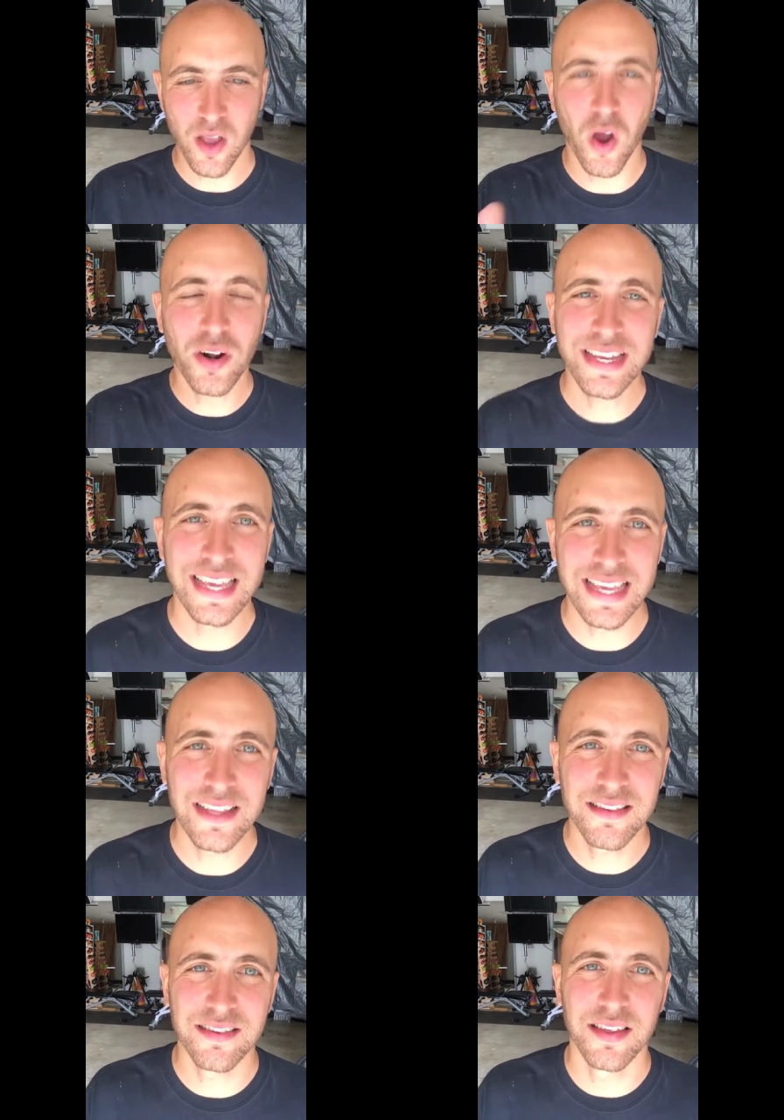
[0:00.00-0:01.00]
our
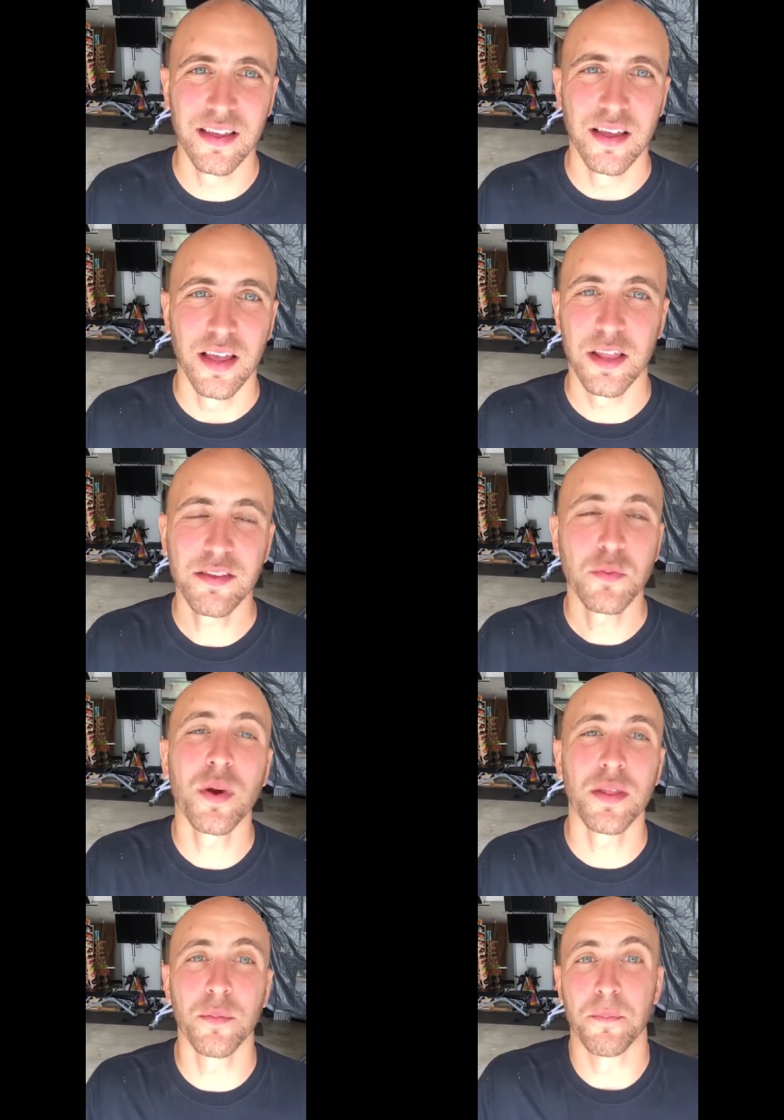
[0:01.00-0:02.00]
kids, and this is
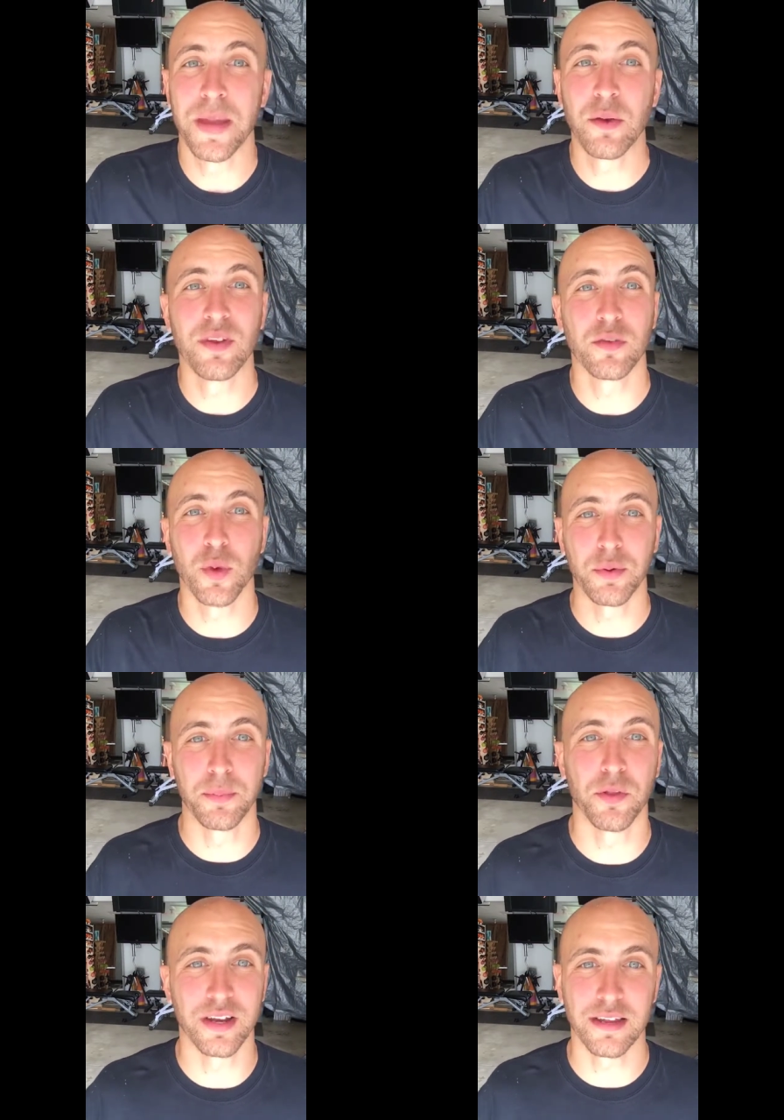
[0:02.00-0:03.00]
one of the main reasons why we
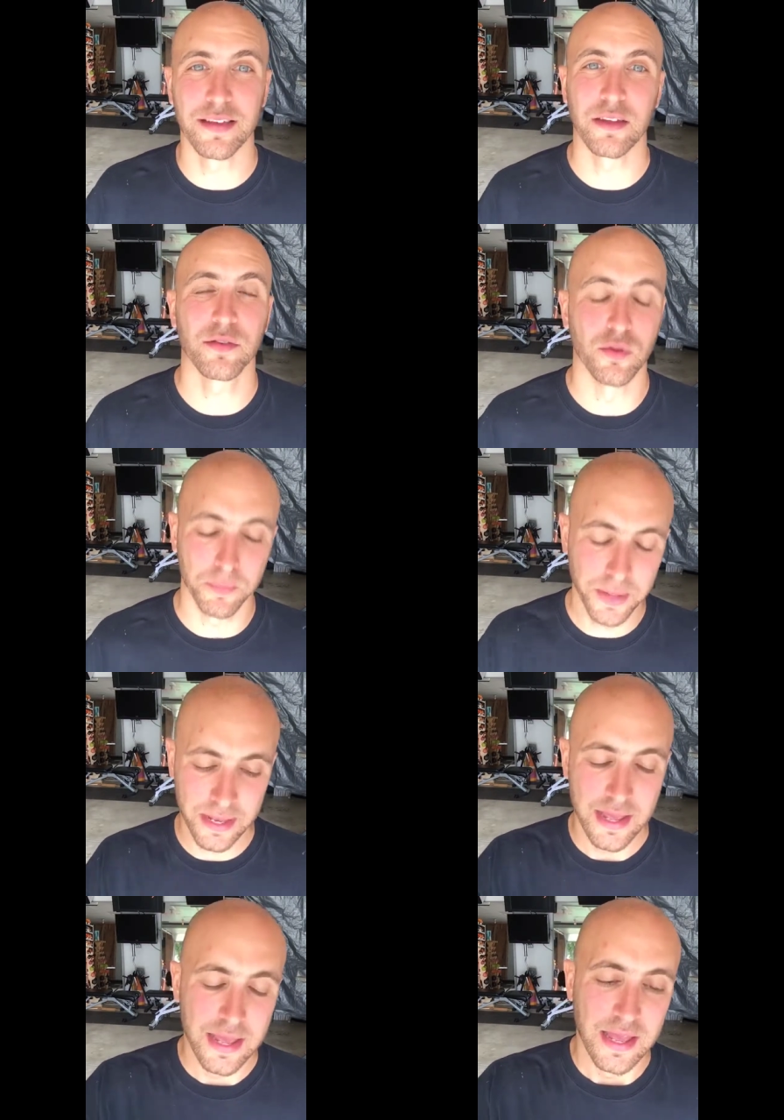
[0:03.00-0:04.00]
pulled our kids out of school,
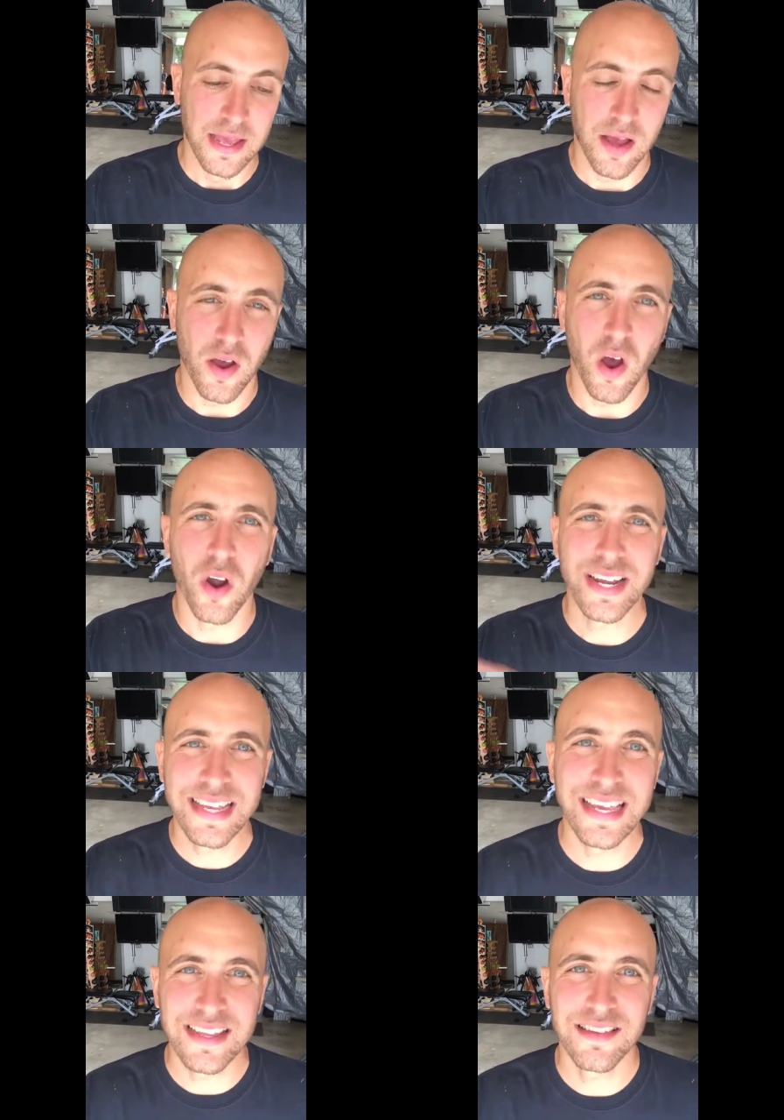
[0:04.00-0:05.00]
but our
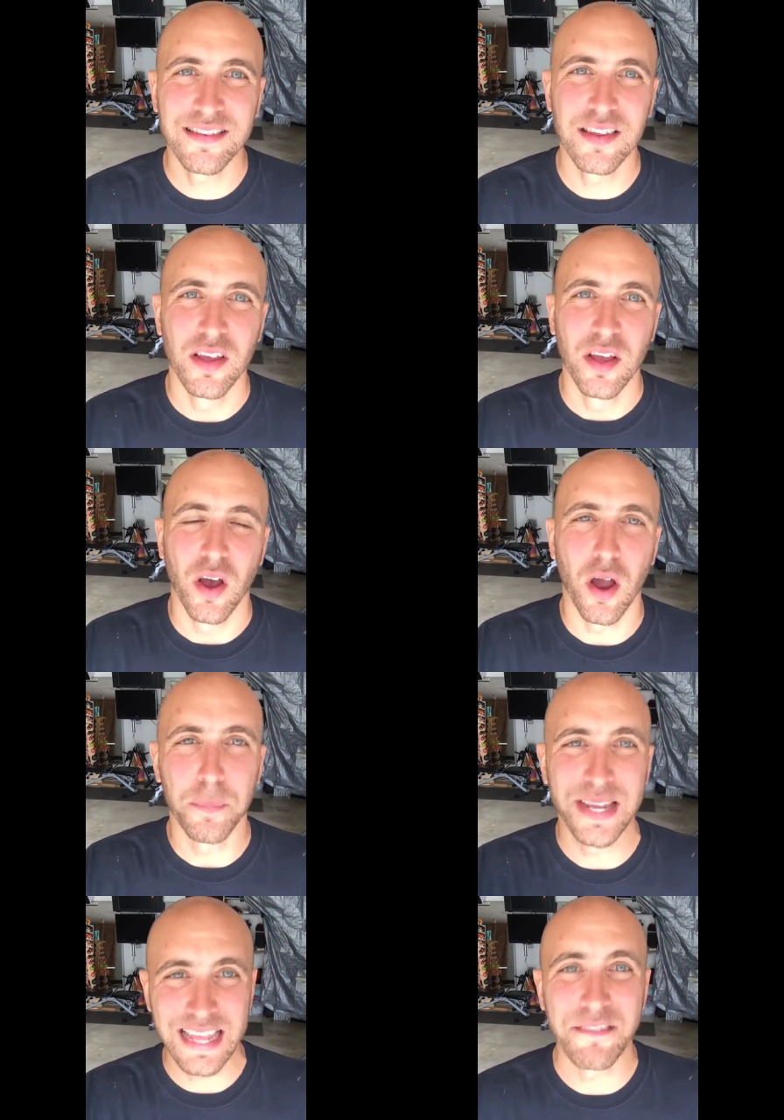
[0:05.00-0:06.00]
kids are being